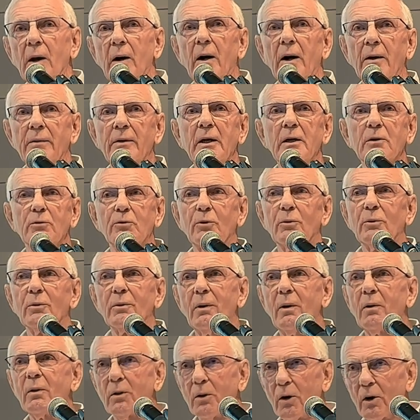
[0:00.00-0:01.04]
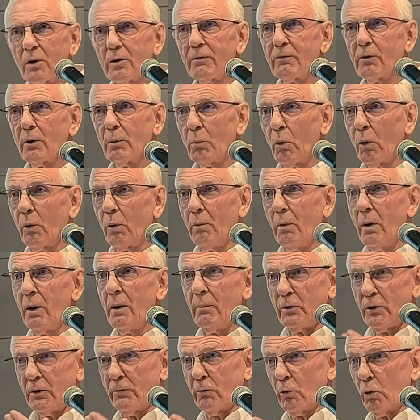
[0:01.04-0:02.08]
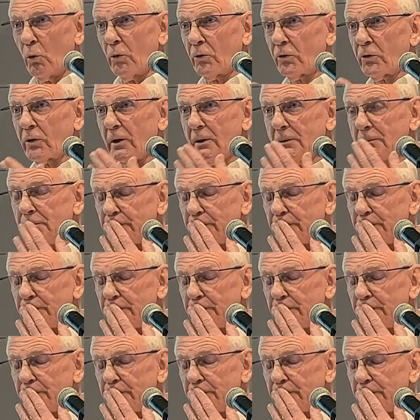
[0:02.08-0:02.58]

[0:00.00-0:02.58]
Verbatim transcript: I think it was a lot of them were divorced.